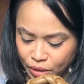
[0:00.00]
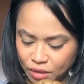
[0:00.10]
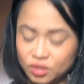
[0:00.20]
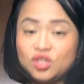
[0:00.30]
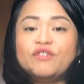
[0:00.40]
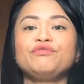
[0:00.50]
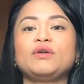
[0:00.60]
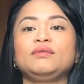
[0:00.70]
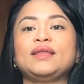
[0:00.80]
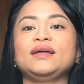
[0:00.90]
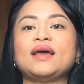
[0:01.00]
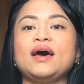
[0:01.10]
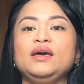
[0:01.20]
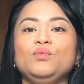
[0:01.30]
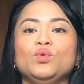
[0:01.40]
stuff that
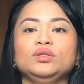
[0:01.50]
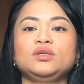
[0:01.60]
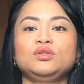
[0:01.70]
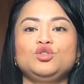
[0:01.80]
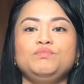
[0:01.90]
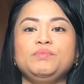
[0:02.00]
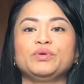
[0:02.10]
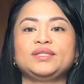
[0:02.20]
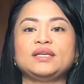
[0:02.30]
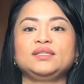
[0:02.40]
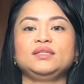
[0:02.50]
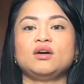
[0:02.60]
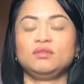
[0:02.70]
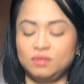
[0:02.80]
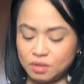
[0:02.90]
I want to be protected
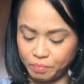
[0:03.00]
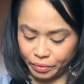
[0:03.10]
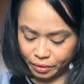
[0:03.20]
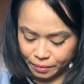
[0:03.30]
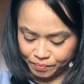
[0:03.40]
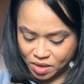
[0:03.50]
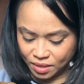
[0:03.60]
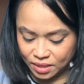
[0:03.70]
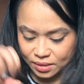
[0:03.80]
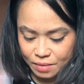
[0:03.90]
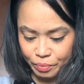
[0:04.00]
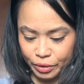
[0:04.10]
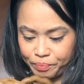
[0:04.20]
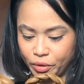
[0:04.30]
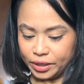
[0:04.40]
on the zipper, in the zipper
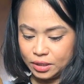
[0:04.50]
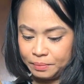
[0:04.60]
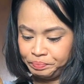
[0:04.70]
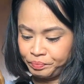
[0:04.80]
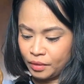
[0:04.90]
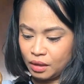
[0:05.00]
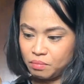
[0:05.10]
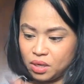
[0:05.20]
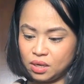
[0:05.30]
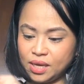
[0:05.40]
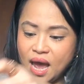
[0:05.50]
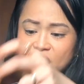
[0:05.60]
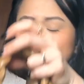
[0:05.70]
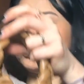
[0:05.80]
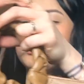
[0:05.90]
part. But yeah,
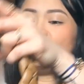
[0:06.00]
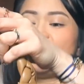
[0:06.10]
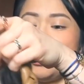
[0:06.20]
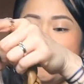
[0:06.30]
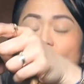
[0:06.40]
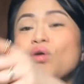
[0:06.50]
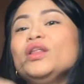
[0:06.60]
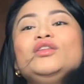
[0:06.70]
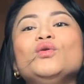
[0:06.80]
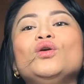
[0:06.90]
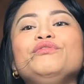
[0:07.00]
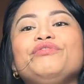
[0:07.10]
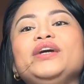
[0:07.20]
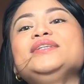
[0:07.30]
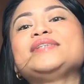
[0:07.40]
so all in all,
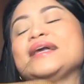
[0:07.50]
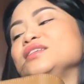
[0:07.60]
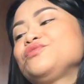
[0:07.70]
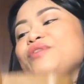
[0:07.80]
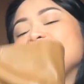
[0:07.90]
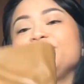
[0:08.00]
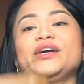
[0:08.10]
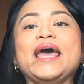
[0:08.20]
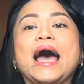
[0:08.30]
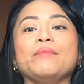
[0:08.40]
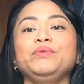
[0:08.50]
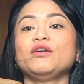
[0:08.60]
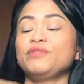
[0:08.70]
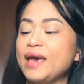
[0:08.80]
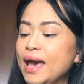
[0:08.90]
very satisfied, very happy
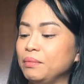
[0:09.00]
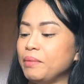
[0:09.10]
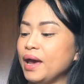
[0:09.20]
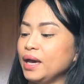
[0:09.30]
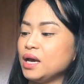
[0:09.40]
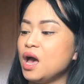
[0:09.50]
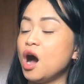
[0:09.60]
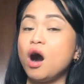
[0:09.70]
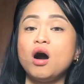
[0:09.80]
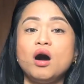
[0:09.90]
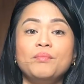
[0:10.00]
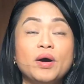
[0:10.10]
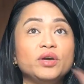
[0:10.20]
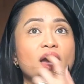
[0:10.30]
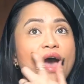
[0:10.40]
of the handbag.
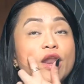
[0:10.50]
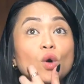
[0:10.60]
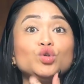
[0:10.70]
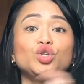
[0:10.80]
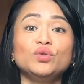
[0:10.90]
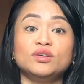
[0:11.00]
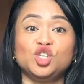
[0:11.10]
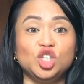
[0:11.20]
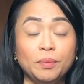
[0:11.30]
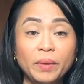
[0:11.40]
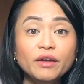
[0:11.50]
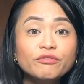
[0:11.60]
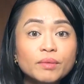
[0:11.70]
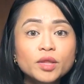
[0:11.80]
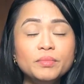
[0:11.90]
Oh yeah, and also the shipping
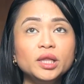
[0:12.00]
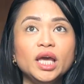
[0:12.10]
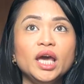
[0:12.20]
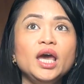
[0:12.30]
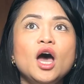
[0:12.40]
from DEMELLIER,